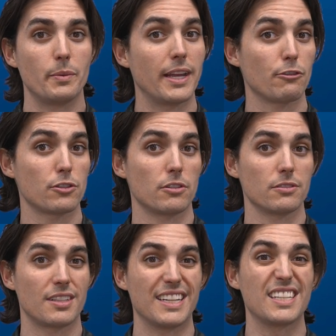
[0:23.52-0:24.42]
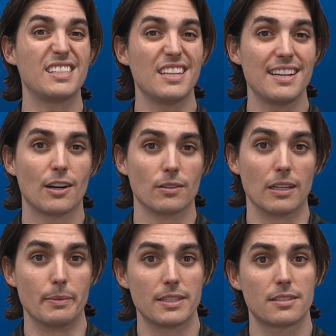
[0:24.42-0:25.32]
we get results that exceed our
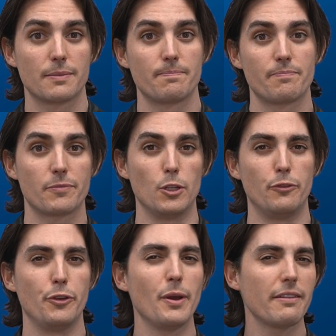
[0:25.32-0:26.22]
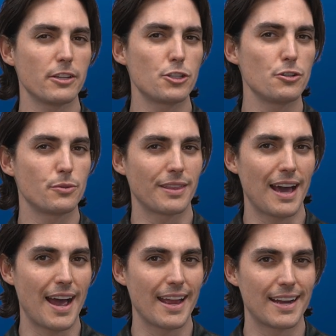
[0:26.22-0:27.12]
limits? If you have issues with
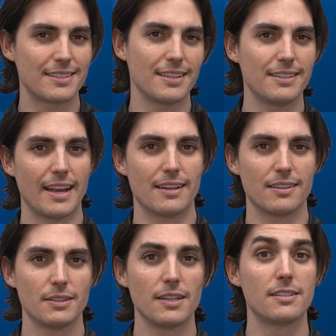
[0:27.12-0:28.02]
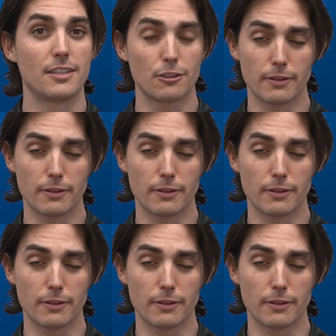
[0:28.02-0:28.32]
high IC data, stick